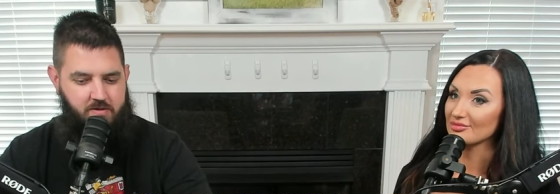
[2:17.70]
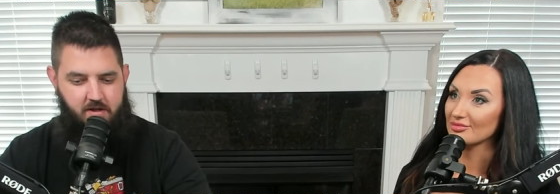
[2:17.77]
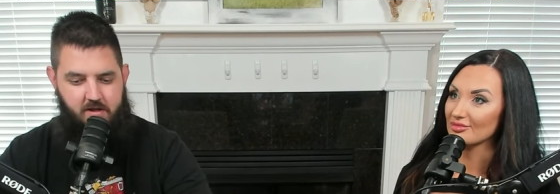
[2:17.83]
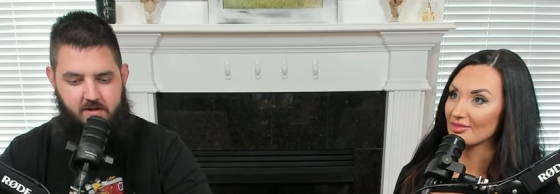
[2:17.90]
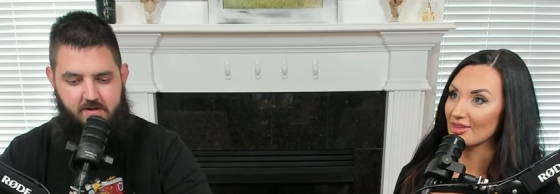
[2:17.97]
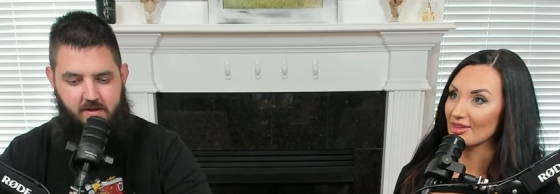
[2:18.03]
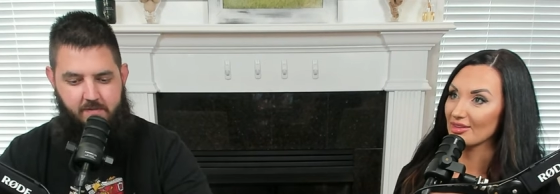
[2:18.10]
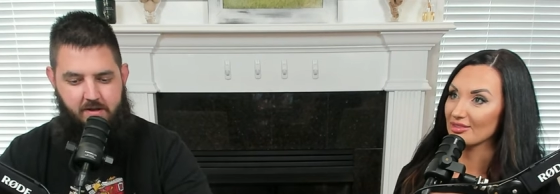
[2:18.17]

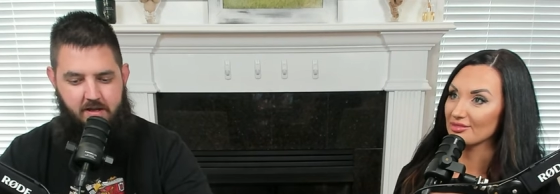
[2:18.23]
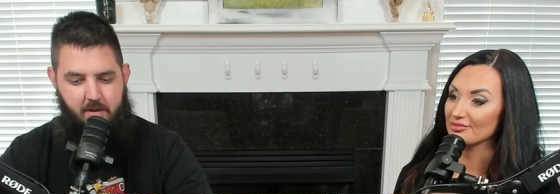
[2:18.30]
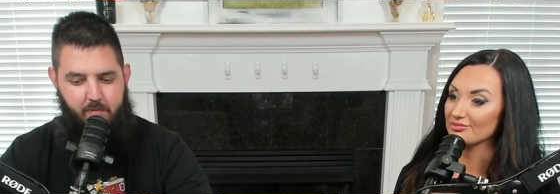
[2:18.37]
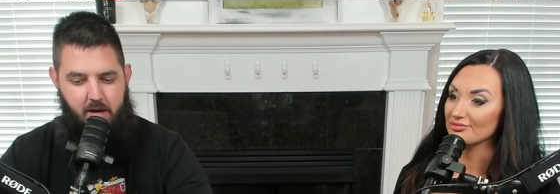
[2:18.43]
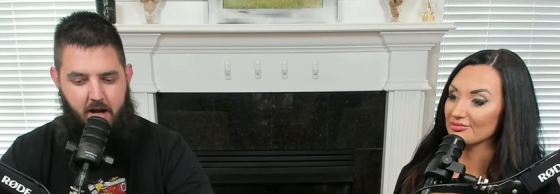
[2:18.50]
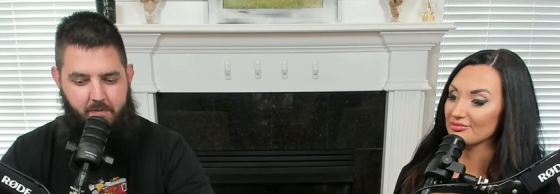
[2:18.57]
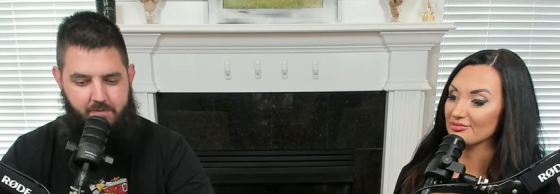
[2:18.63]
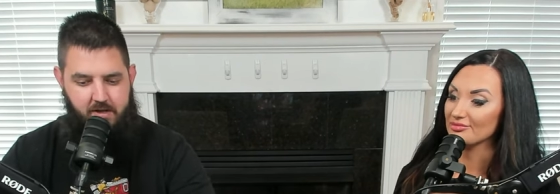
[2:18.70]
Speaker 1: and something that
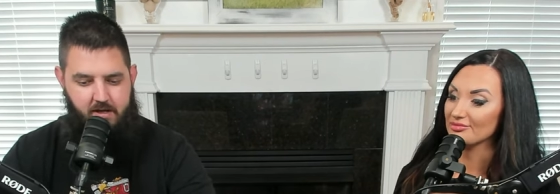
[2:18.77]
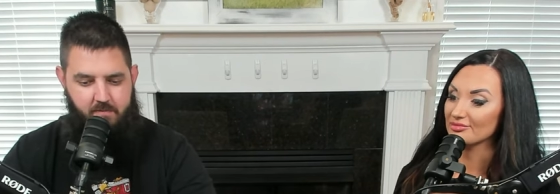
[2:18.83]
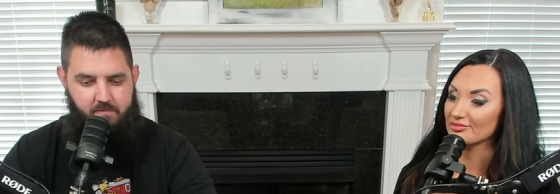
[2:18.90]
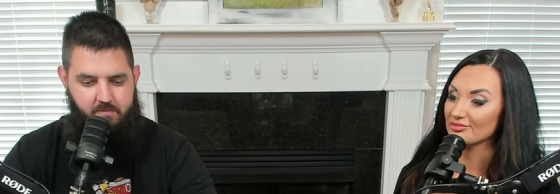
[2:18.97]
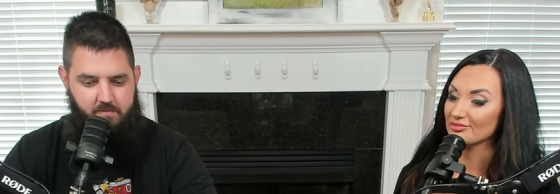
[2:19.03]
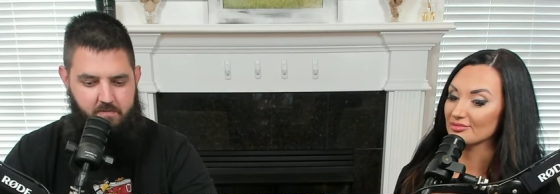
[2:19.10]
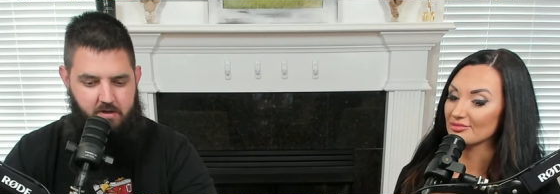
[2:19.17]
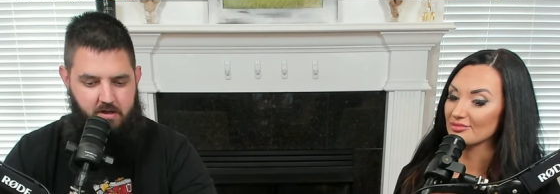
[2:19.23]
popped up
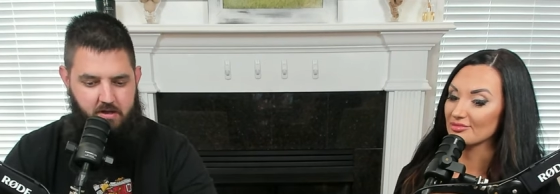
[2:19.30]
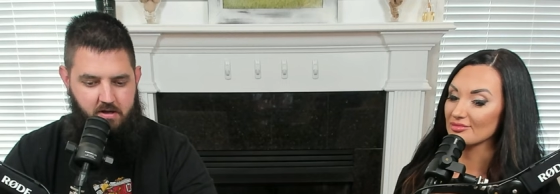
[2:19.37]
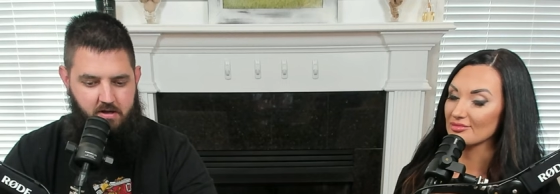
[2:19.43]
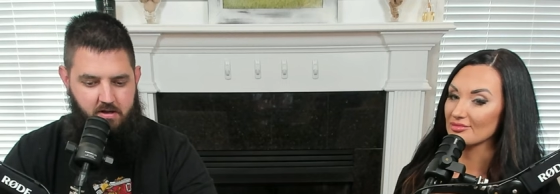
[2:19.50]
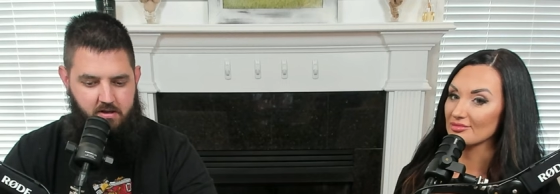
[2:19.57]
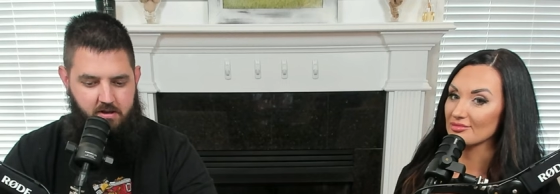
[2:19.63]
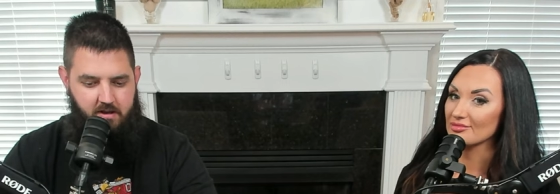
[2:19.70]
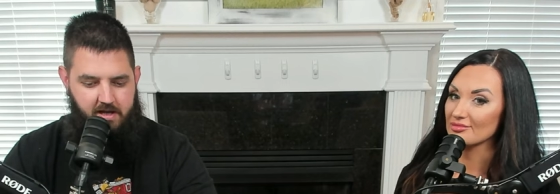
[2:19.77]

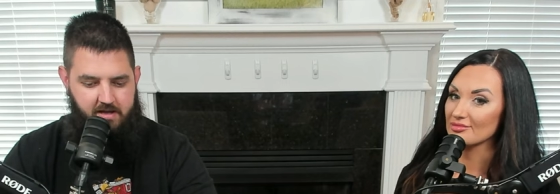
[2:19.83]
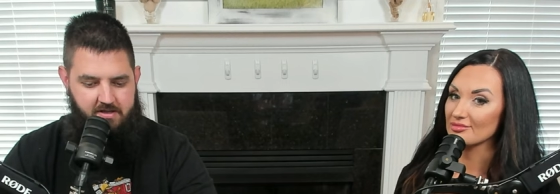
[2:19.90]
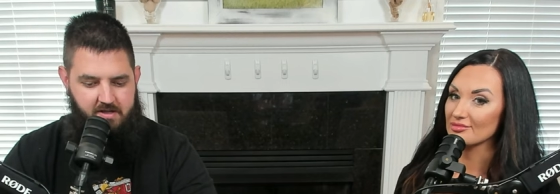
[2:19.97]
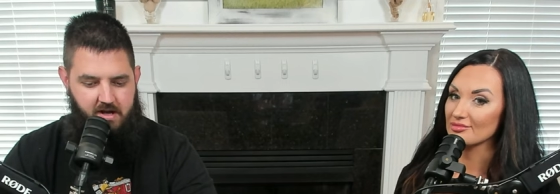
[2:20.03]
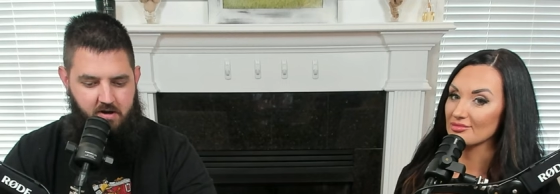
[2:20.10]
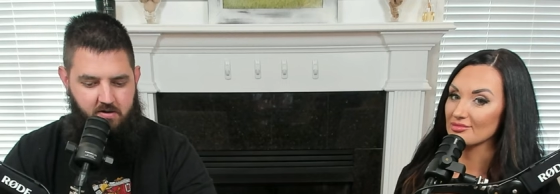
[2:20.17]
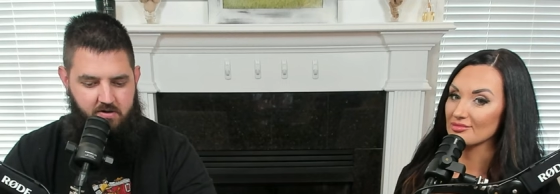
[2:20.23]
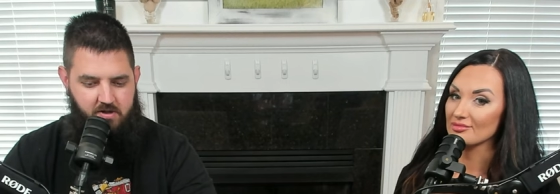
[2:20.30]
the last day
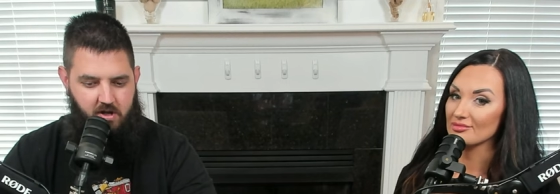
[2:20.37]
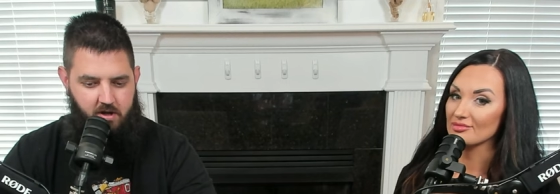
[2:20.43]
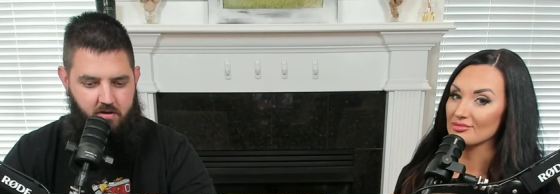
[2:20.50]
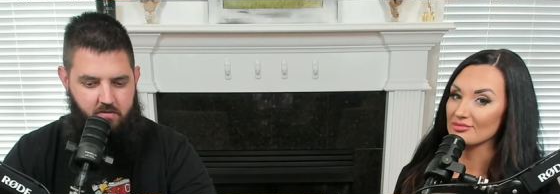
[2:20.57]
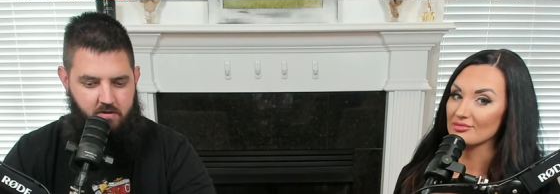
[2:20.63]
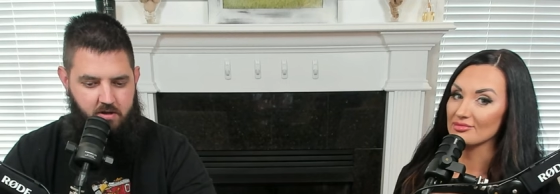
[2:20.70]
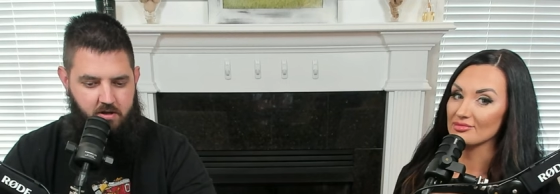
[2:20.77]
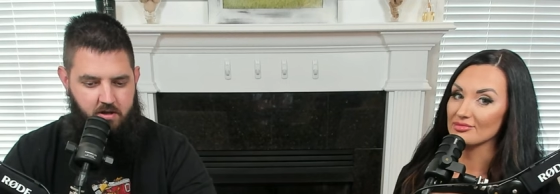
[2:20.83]
or so.